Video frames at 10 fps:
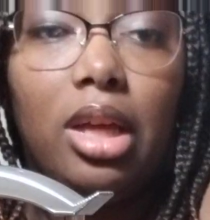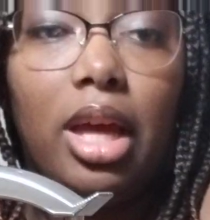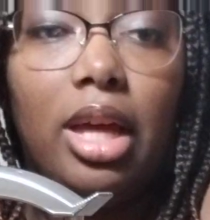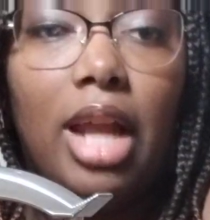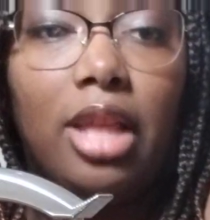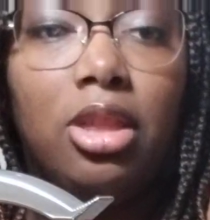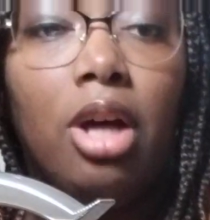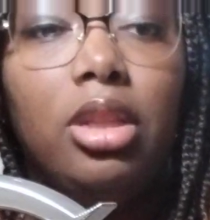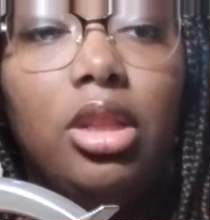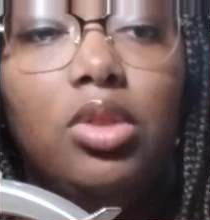And I
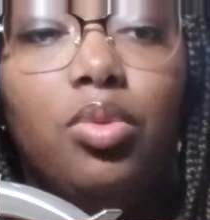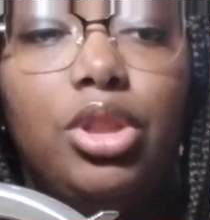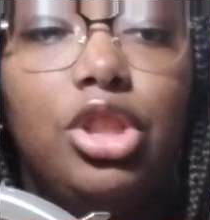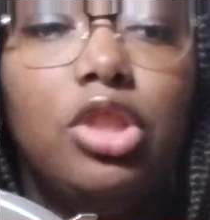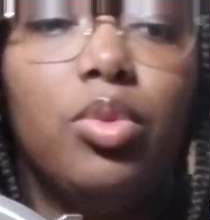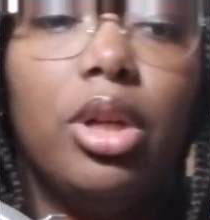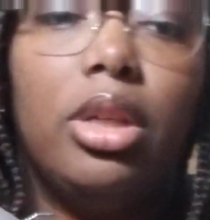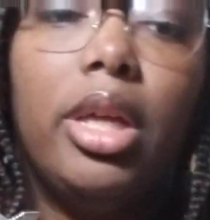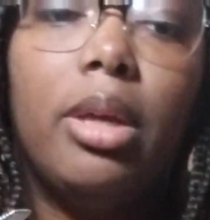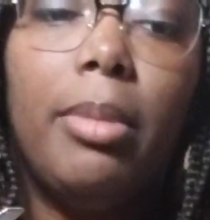thought that these ridges were gonna
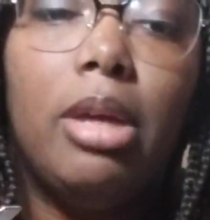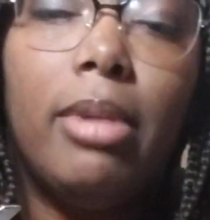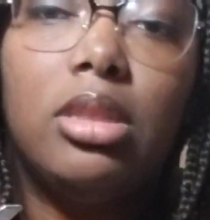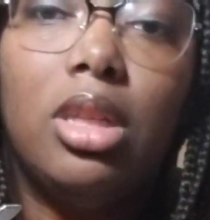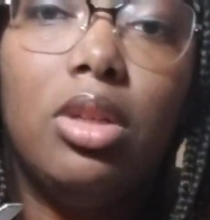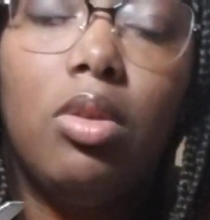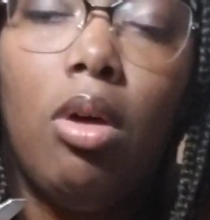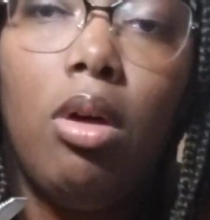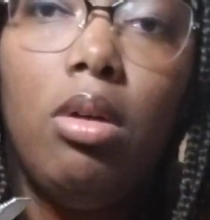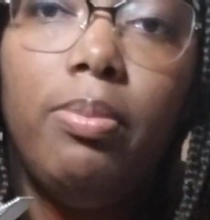like make my skin
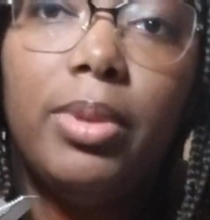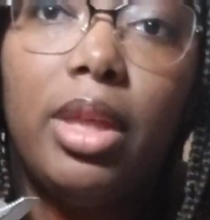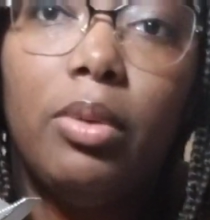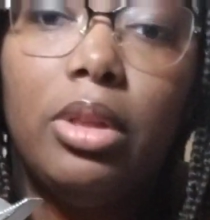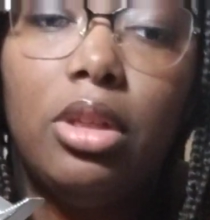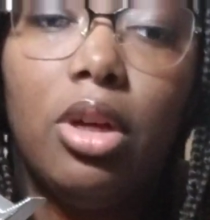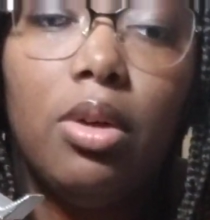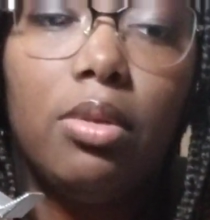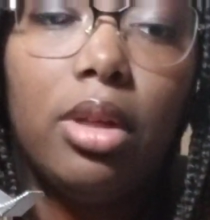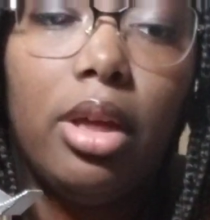crawl, but they really don't.